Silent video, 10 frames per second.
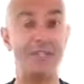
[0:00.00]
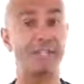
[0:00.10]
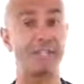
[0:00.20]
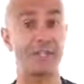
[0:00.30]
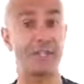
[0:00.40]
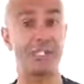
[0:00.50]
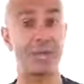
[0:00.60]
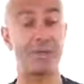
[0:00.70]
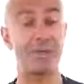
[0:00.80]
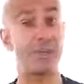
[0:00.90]
he still gets
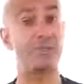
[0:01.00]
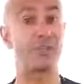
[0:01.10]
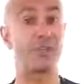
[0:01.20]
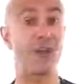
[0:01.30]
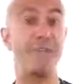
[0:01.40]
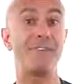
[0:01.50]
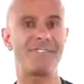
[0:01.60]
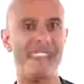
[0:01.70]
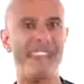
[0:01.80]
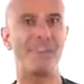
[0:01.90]
up and goes to the
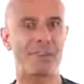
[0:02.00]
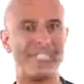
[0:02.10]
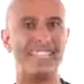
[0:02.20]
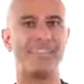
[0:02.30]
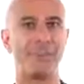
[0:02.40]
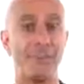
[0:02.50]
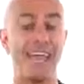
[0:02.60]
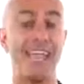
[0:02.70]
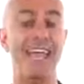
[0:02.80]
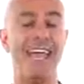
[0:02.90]
office every single
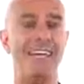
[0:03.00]
day.